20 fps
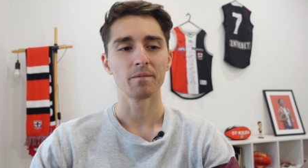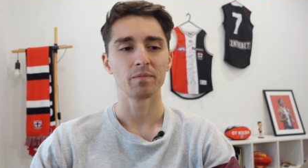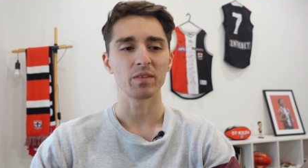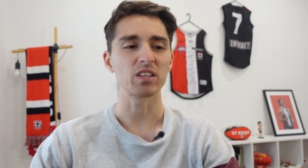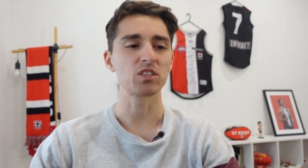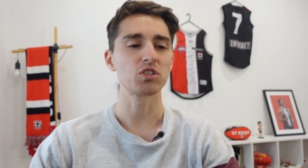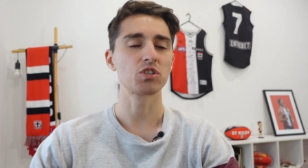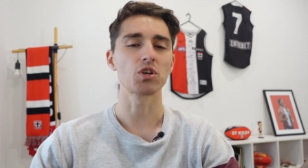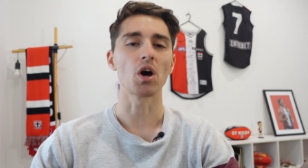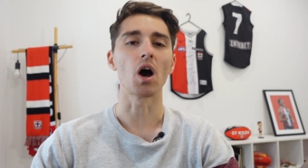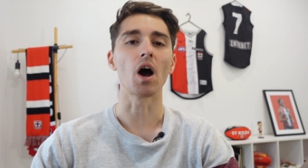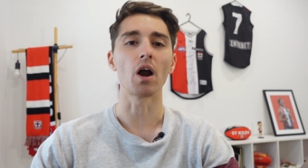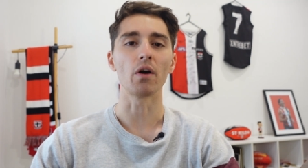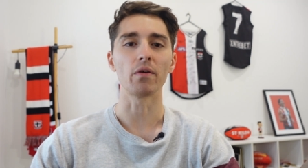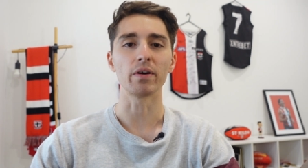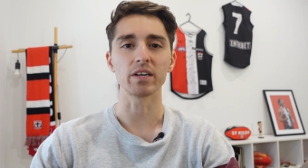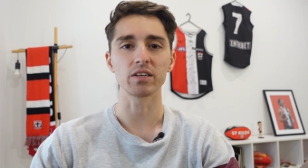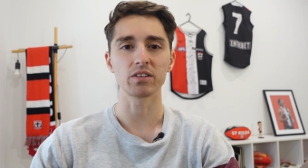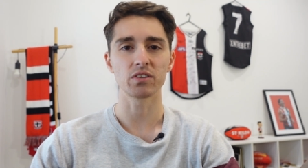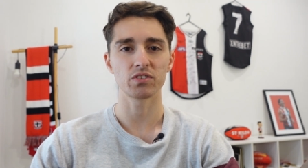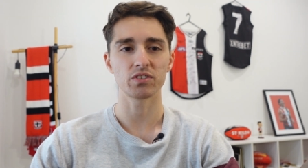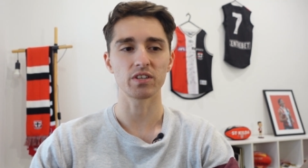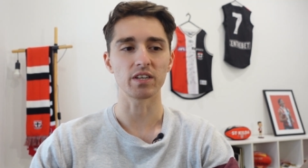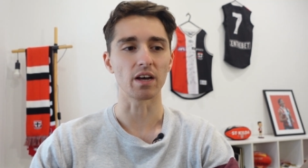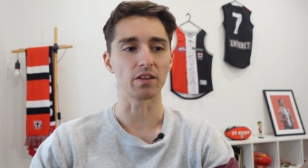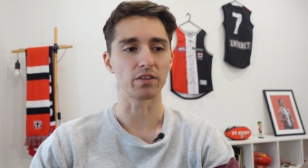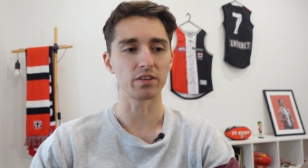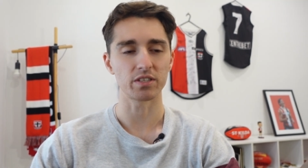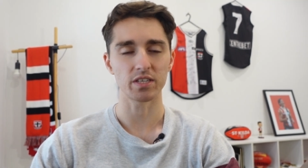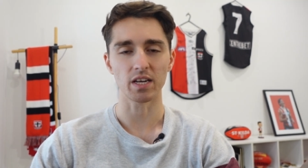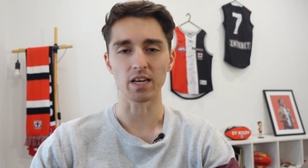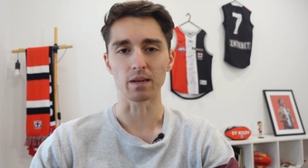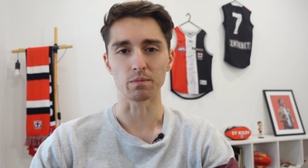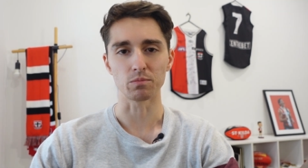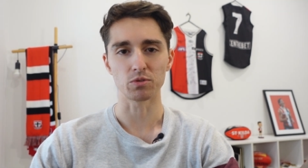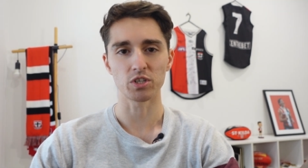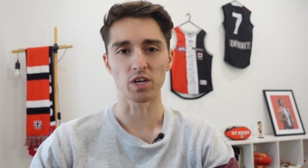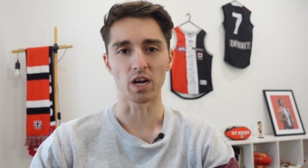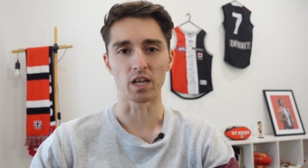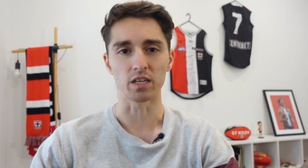it's tiring to see other
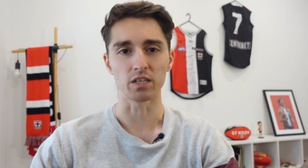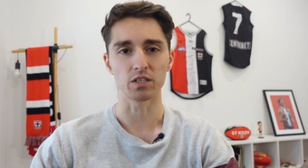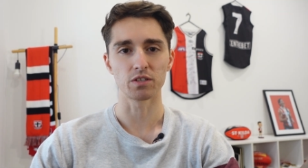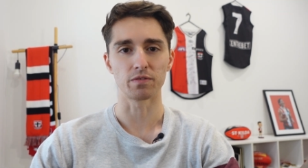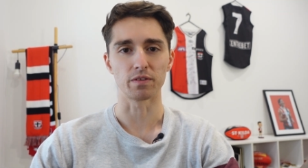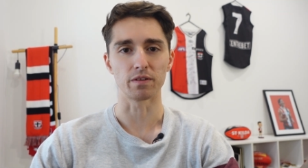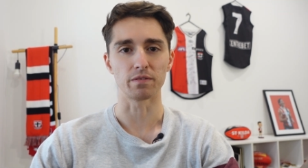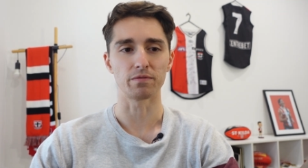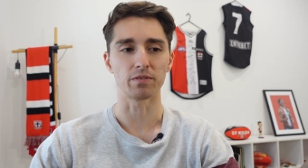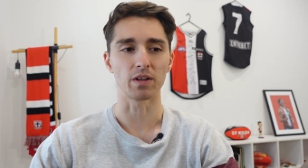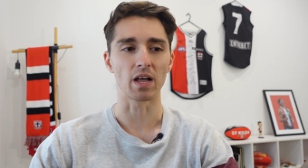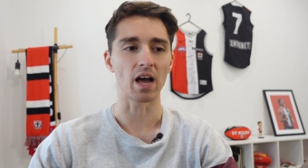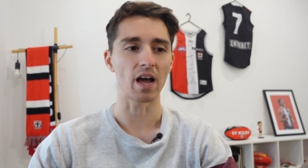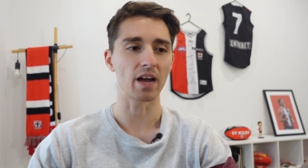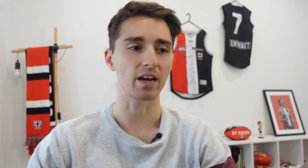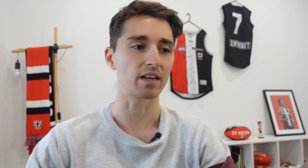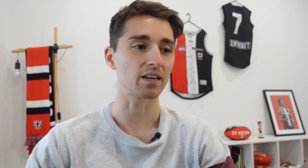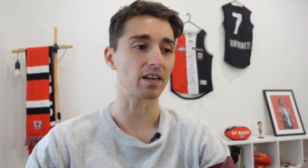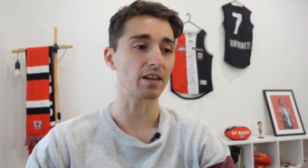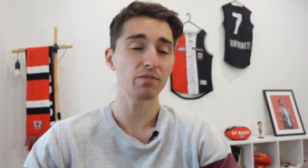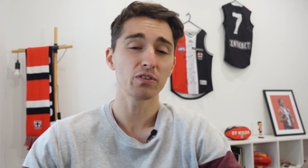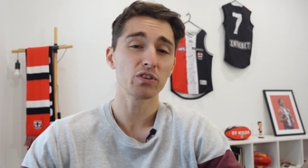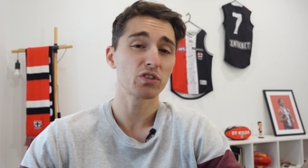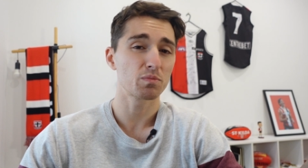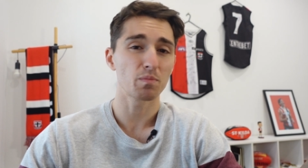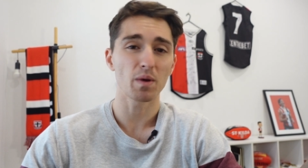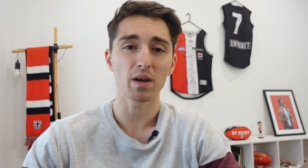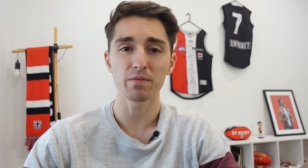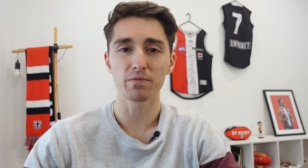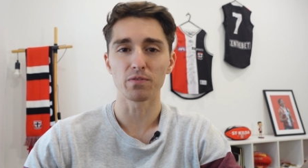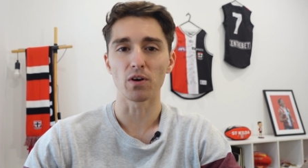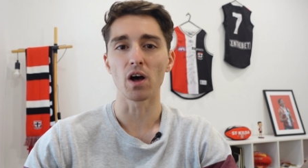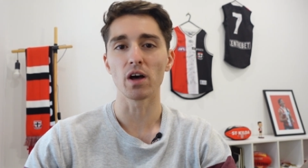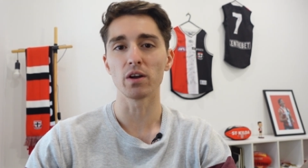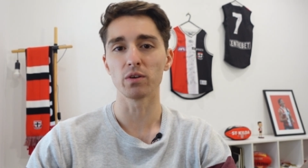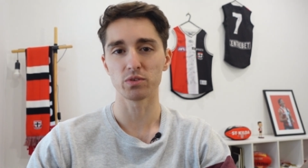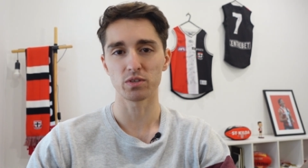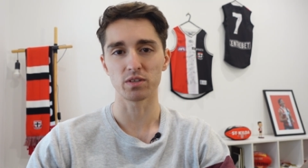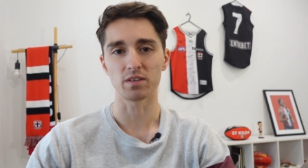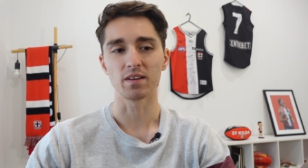teams challenge for the flag and even just make
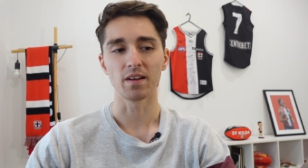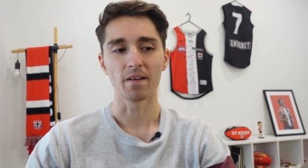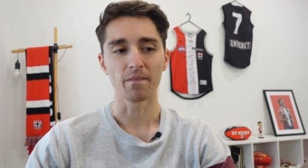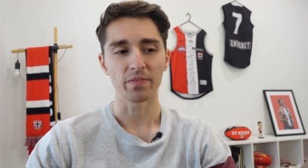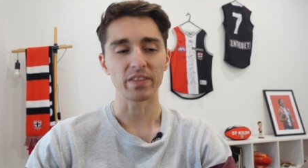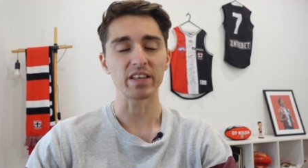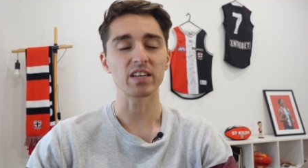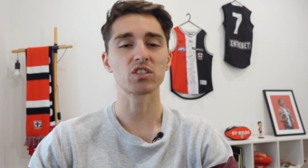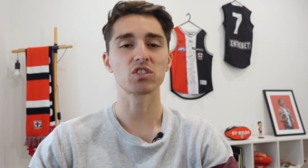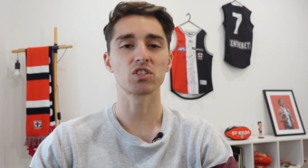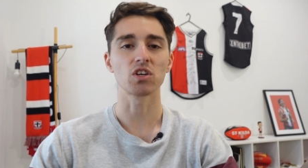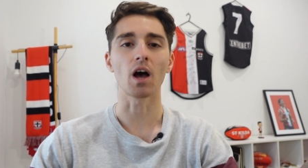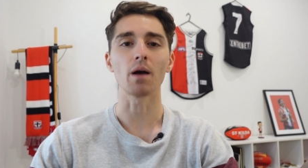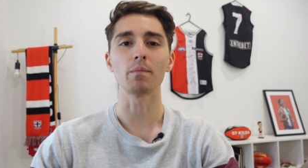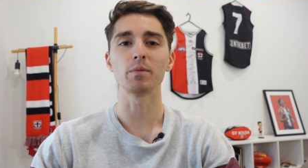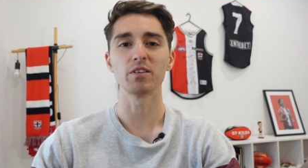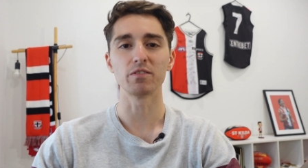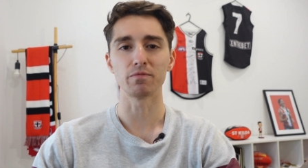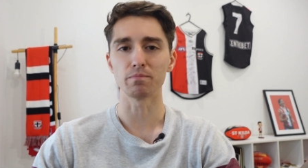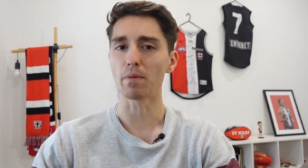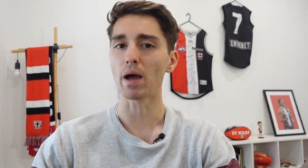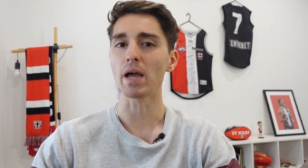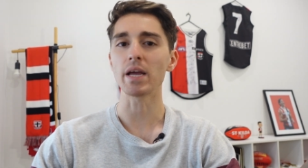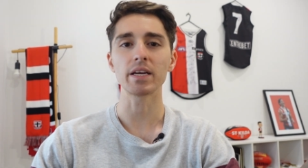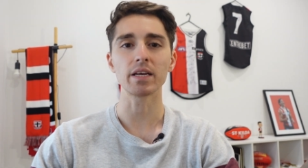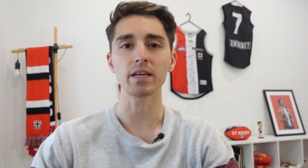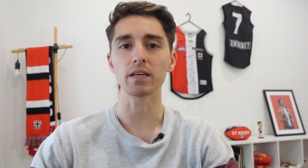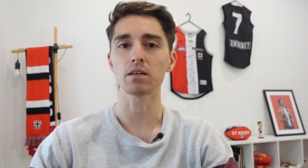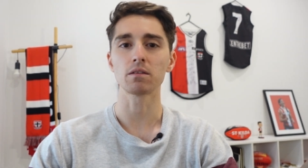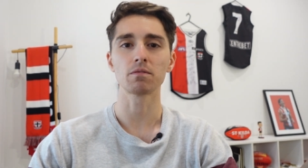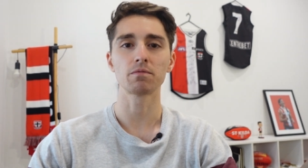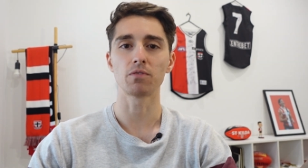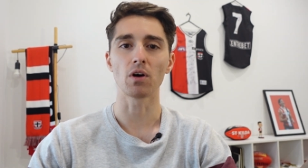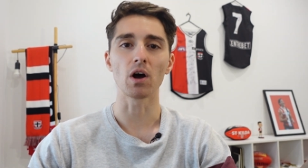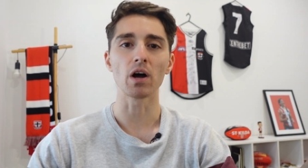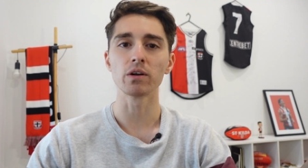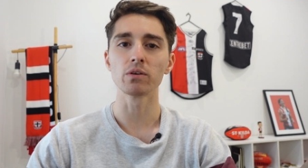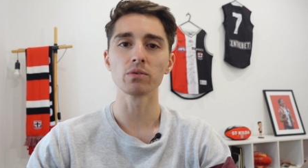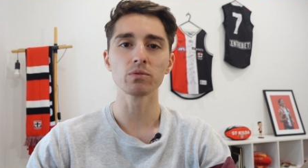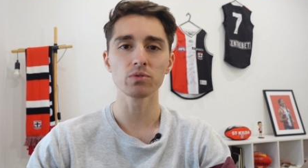finals and the excitement of making
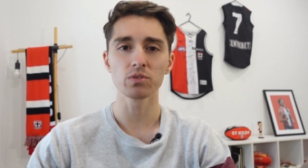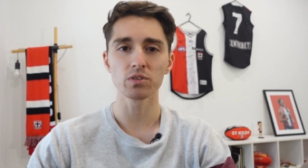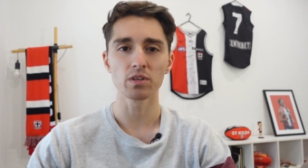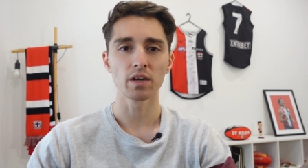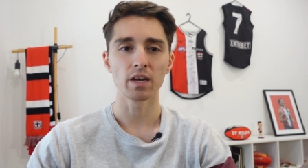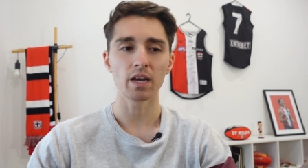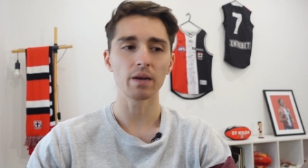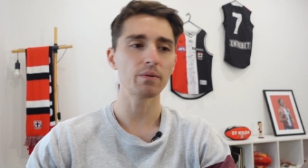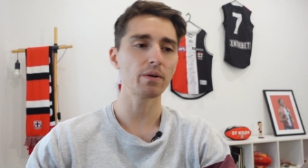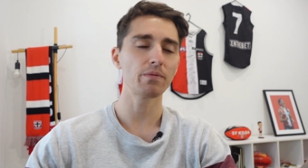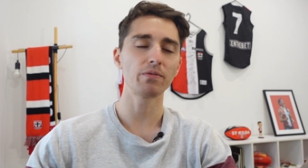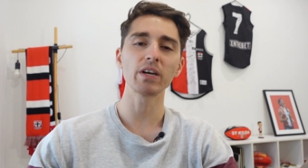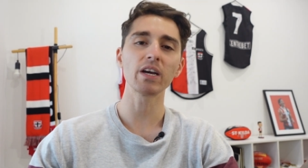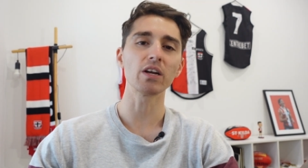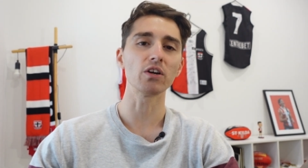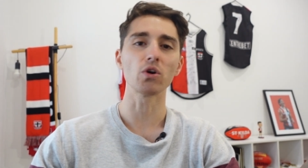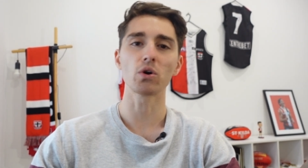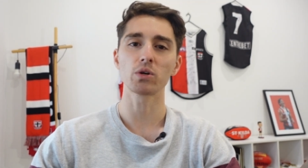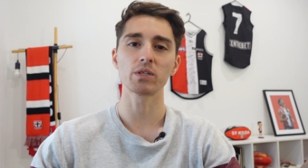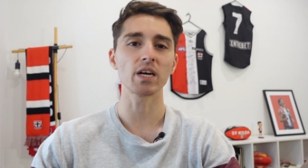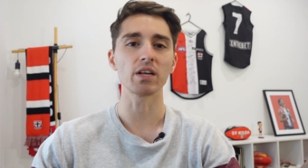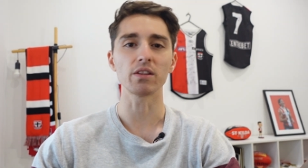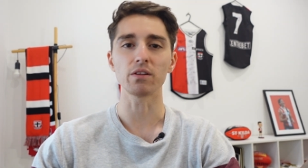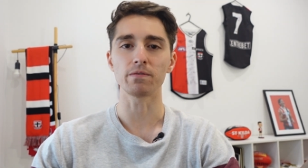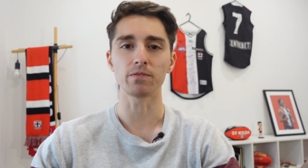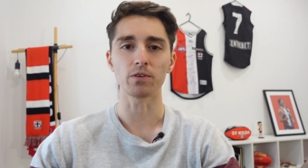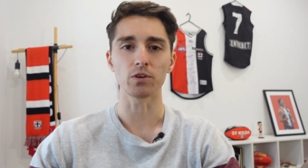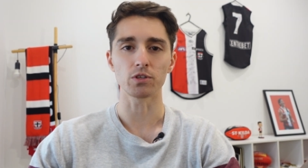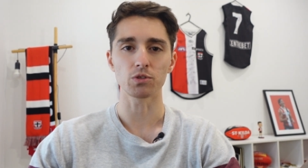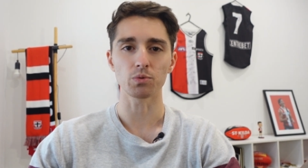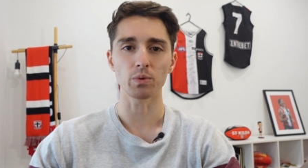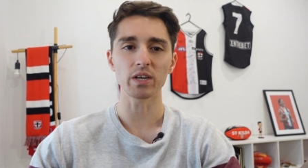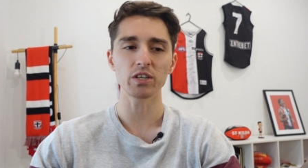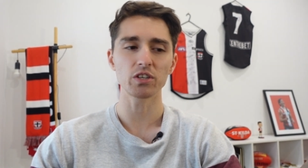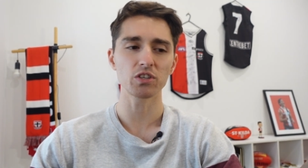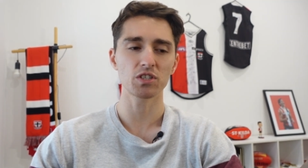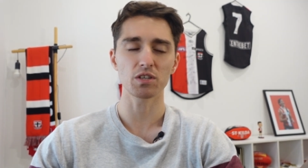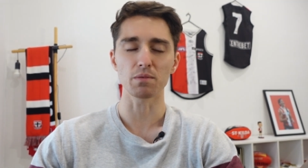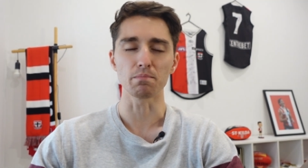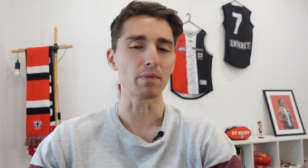finals even if you get knocked out in the first week
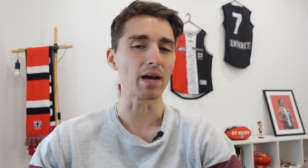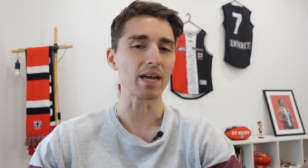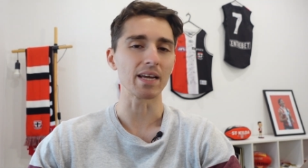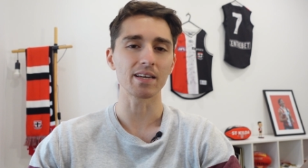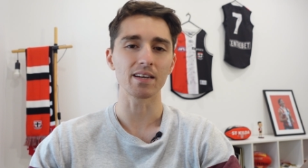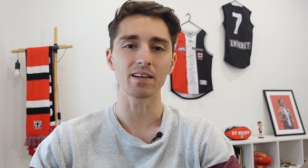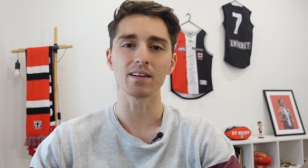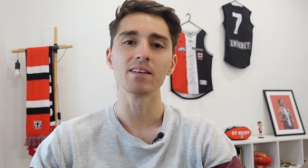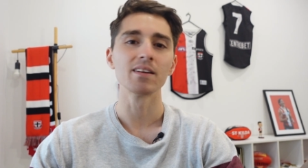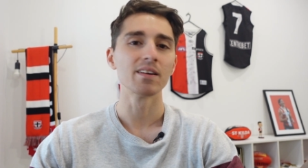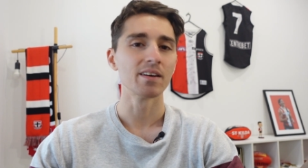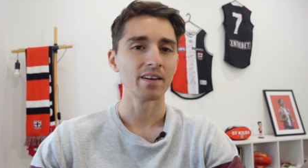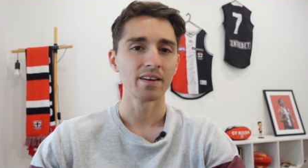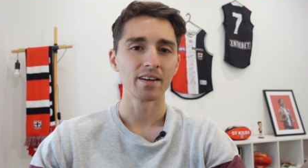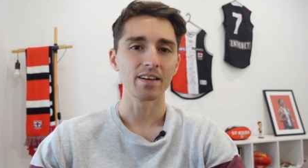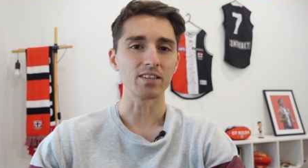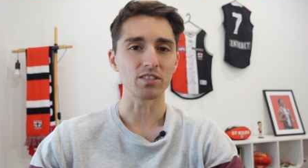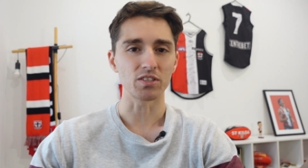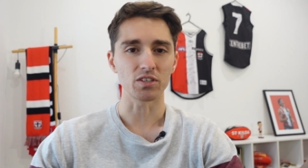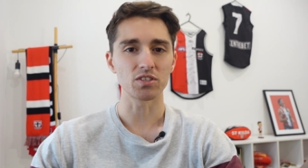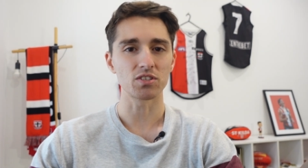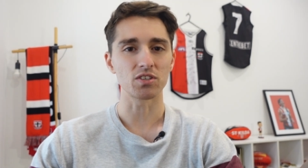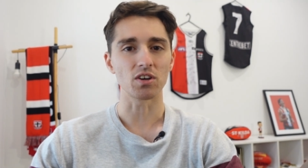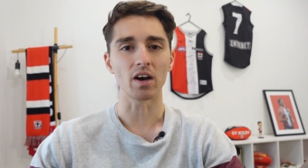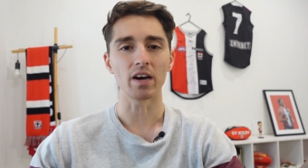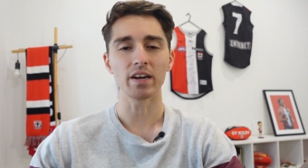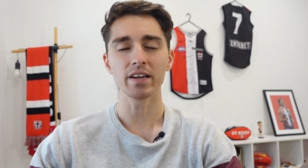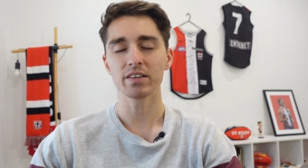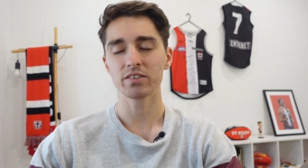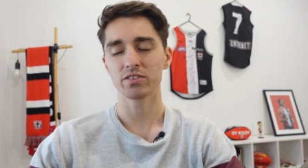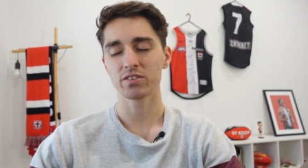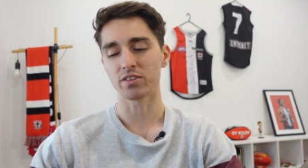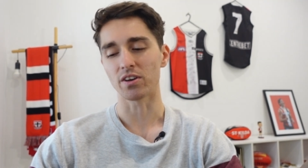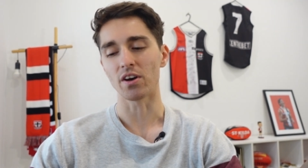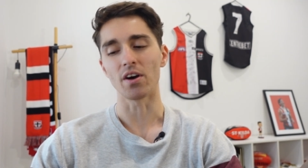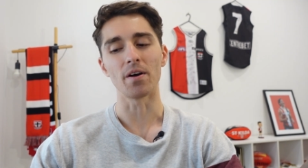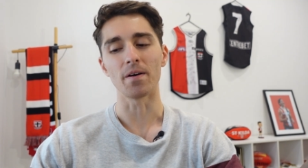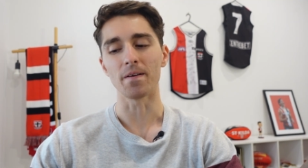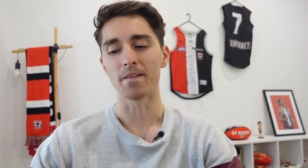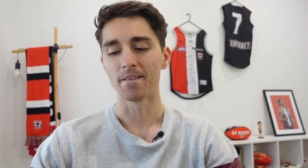just to make it is exciting
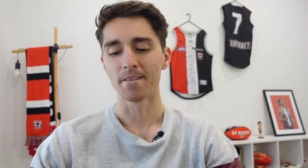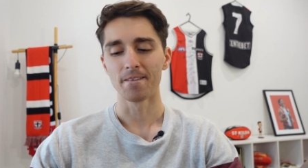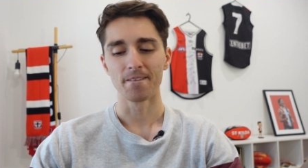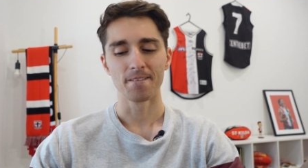so